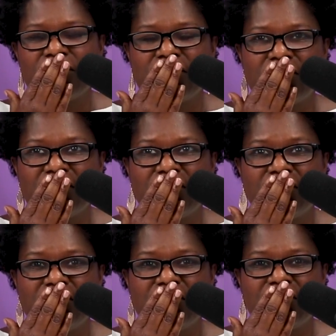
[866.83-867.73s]

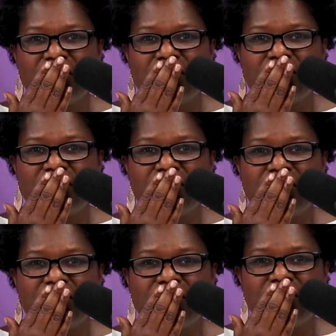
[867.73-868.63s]

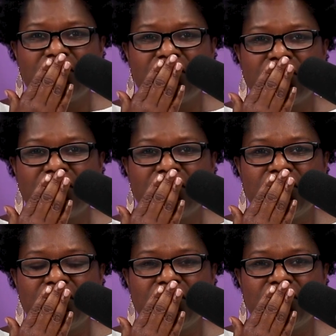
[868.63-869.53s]

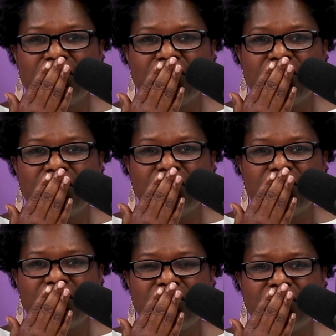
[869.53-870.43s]

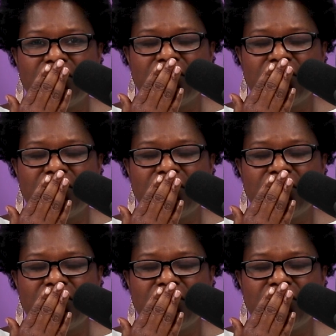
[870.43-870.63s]
No one is speaking in this clip.